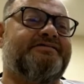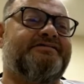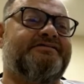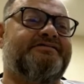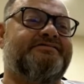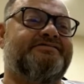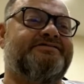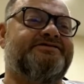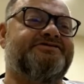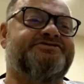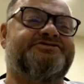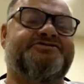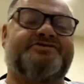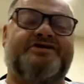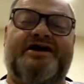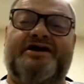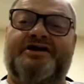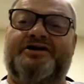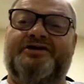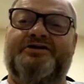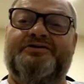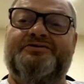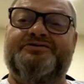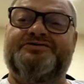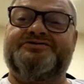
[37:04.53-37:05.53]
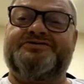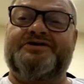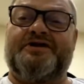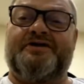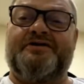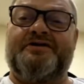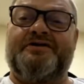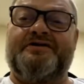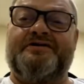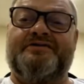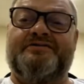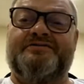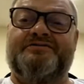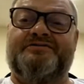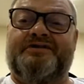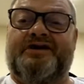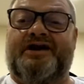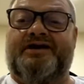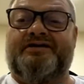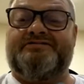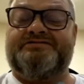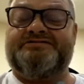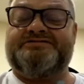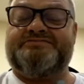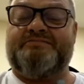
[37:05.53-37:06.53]
Just try a new start. Who
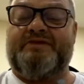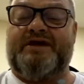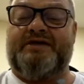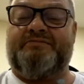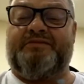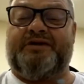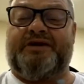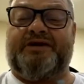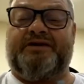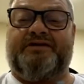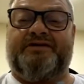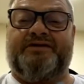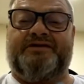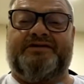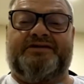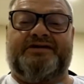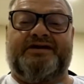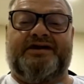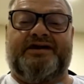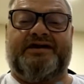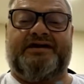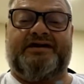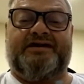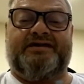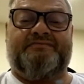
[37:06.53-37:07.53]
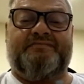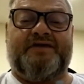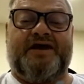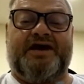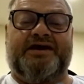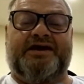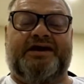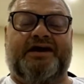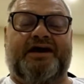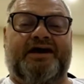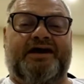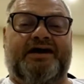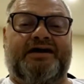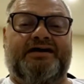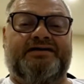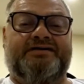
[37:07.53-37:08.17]
knows? Maybe a good thing. May not.